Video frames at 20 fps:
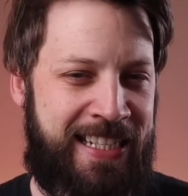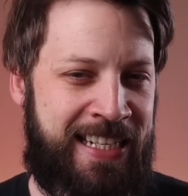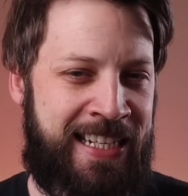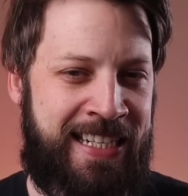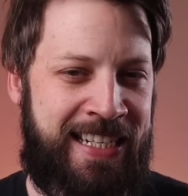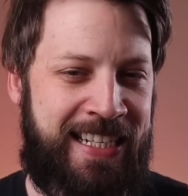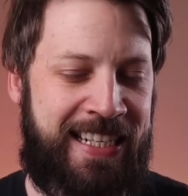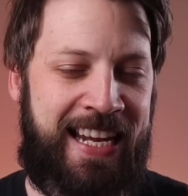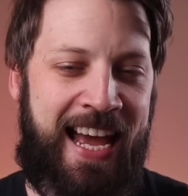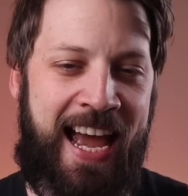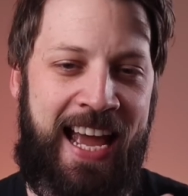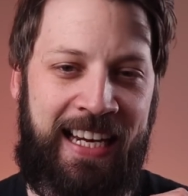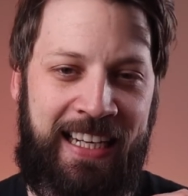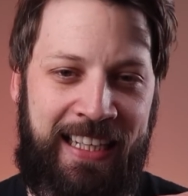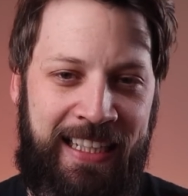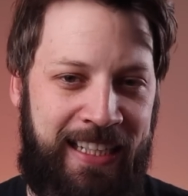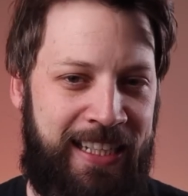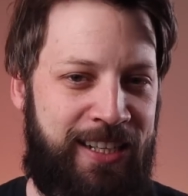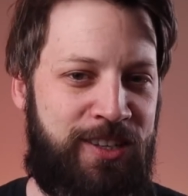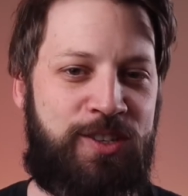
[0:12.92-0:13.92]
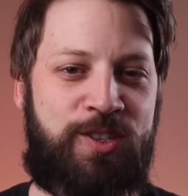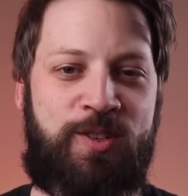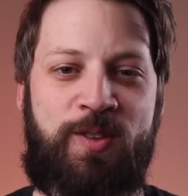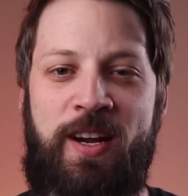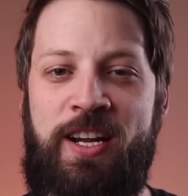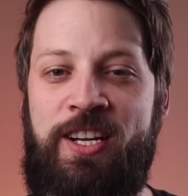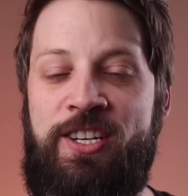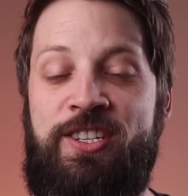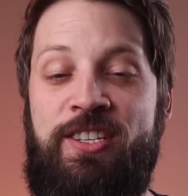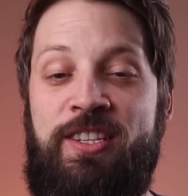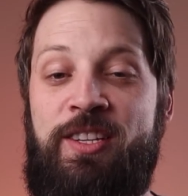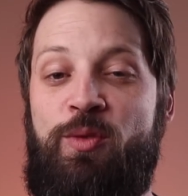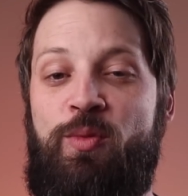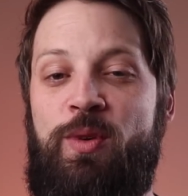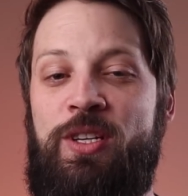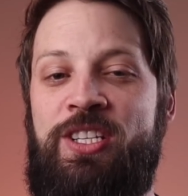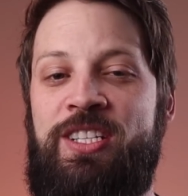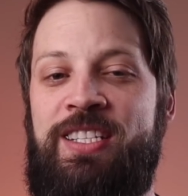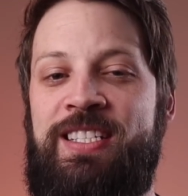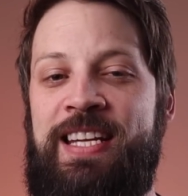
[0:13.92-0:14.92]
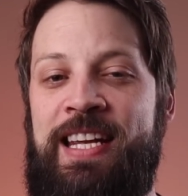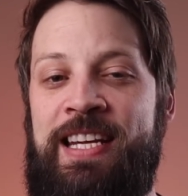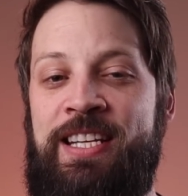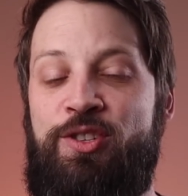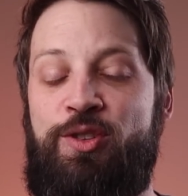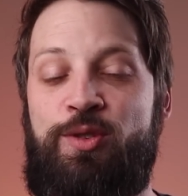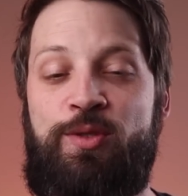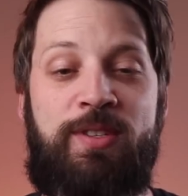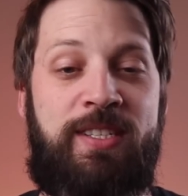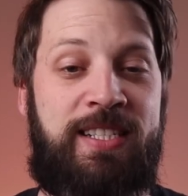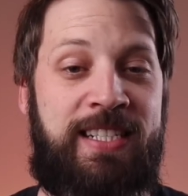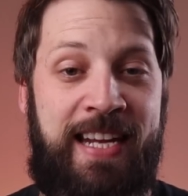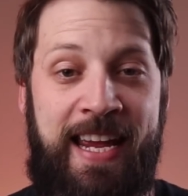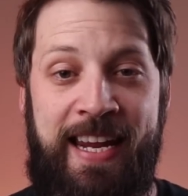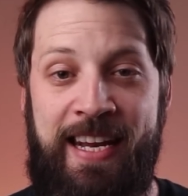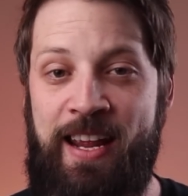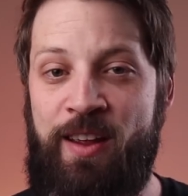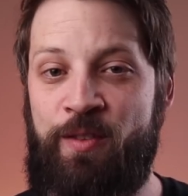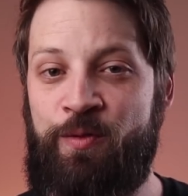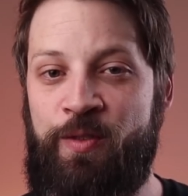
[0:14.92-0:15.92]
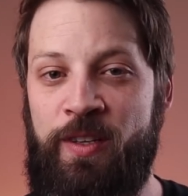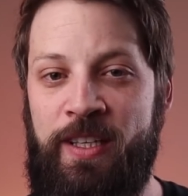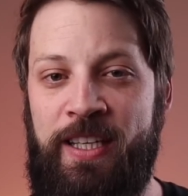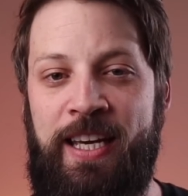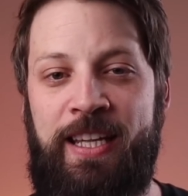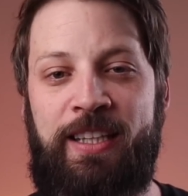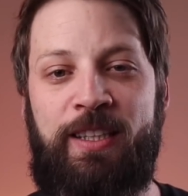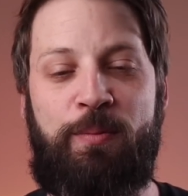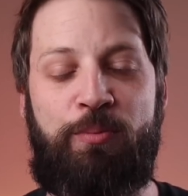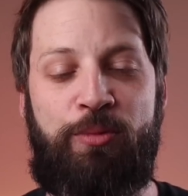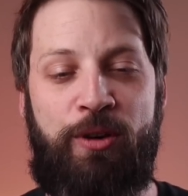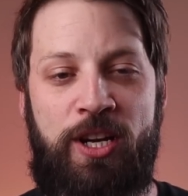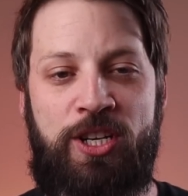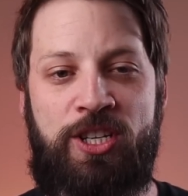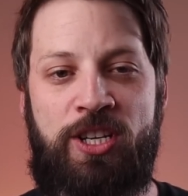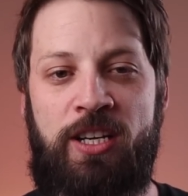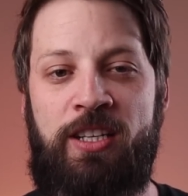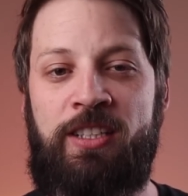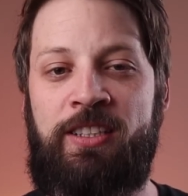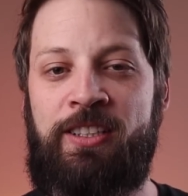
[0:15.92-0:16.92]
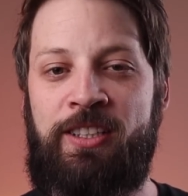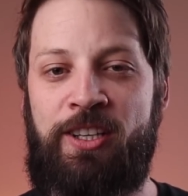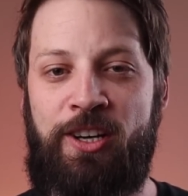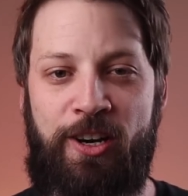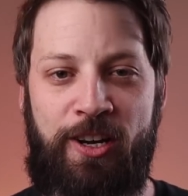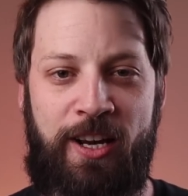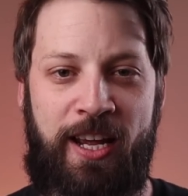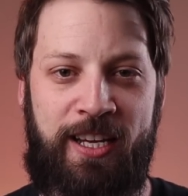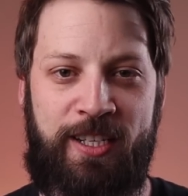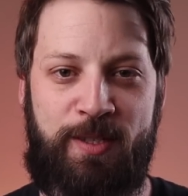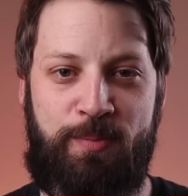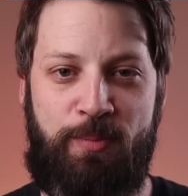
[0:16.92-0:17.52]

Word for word: isn't it a little strange that we just tend to set and forget the pressure on our